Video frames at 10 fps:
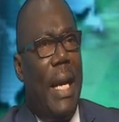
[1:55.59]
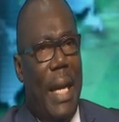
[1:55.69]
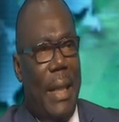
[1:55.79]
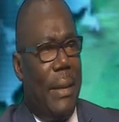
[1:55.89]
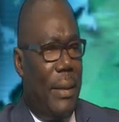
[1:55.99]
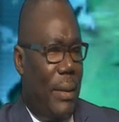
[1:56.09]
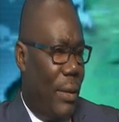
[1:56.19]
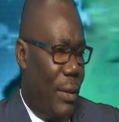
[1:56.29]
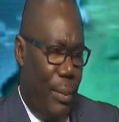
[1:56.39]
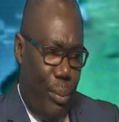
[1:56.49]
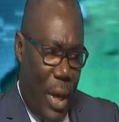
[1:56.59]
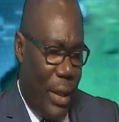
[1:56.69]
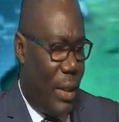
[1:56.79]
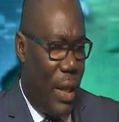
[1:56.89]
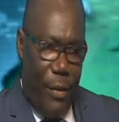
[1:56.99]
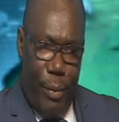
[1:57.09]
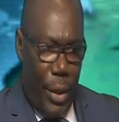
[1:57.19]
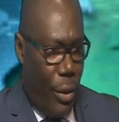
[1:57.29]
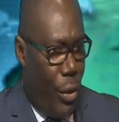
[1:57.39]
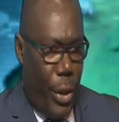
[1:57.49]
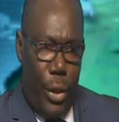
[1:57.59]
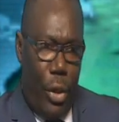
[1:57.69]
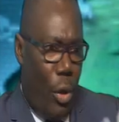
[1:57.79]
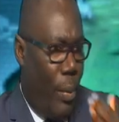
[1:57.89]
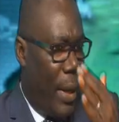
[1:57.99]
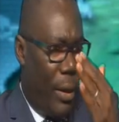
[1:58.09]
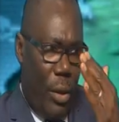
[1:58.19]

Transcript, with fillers: And prices have been going up and